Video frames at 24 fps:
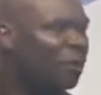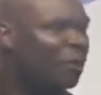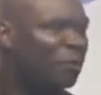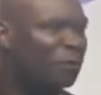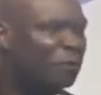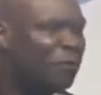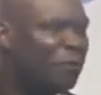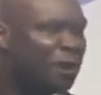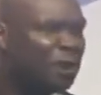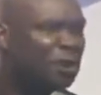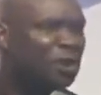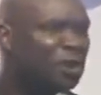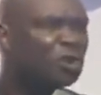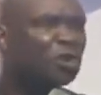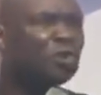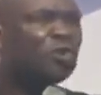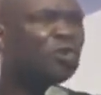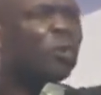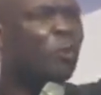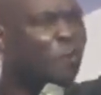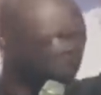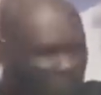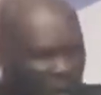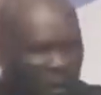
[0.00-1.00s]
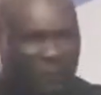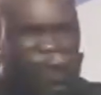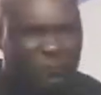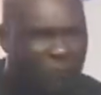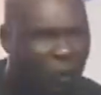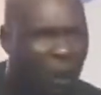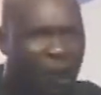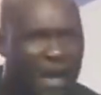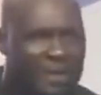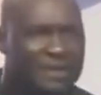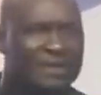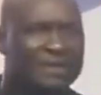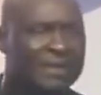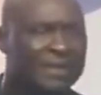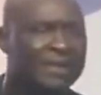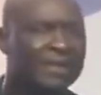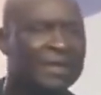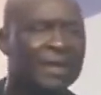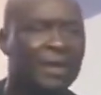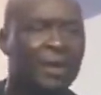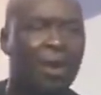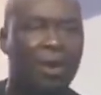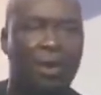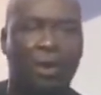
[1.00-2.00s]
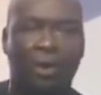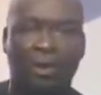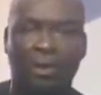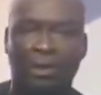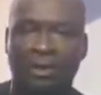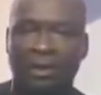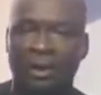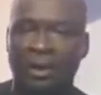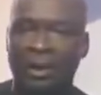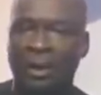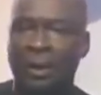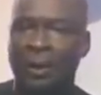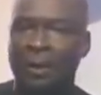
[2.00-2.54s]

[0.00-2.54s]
and you feel stupid for answering the call.